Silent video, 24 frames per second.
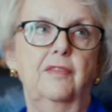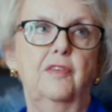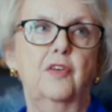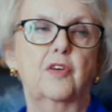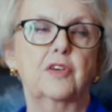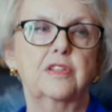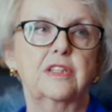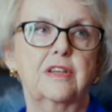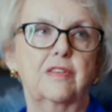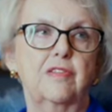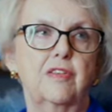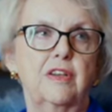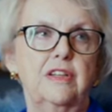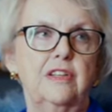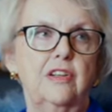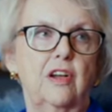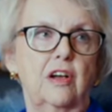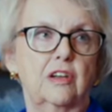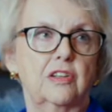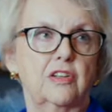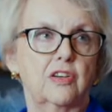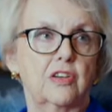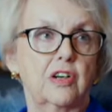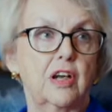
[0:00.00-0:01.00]
of course, I've read
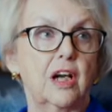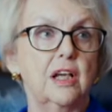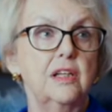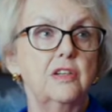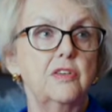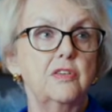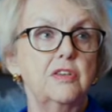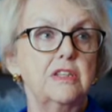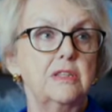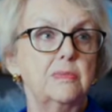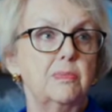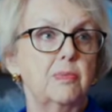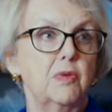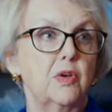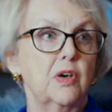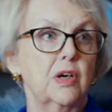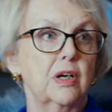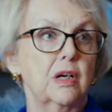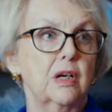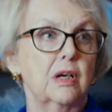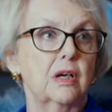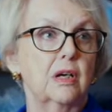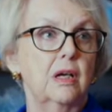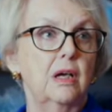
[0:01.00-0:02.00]
Dr. Gundry's
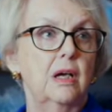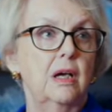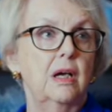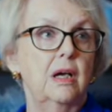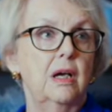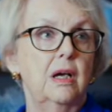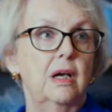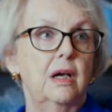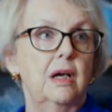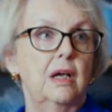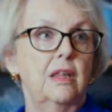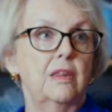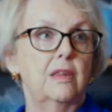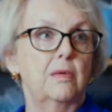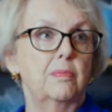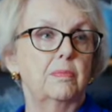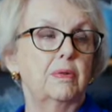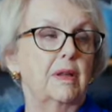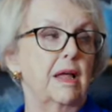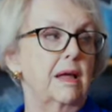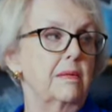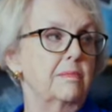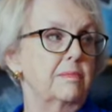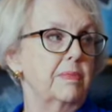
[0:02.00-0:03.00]
book, The
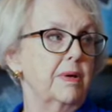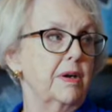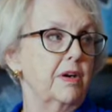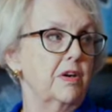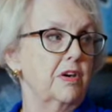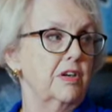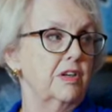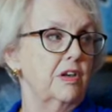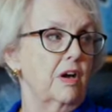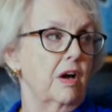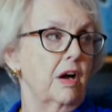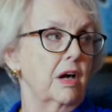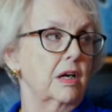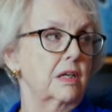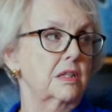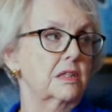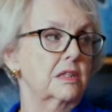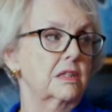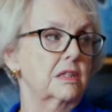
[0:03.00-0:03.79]
Plant Paradox.